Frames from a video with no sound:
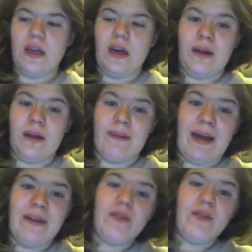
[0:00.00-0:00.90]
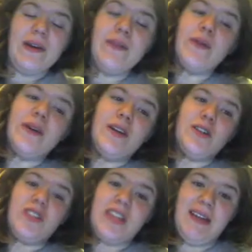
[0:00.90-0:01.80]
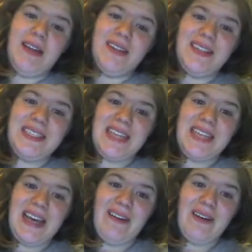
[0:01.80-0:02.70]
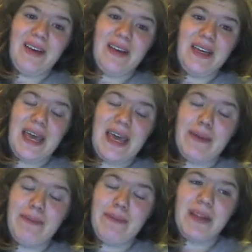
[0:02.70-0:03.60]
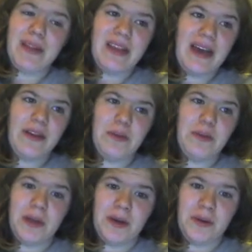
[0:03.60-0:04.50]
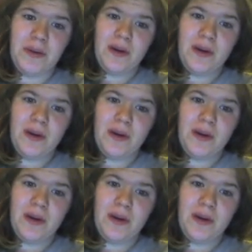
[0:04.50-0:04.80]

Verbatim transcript: Um, I don't know if everyone understands that the sale came completely out of the blue.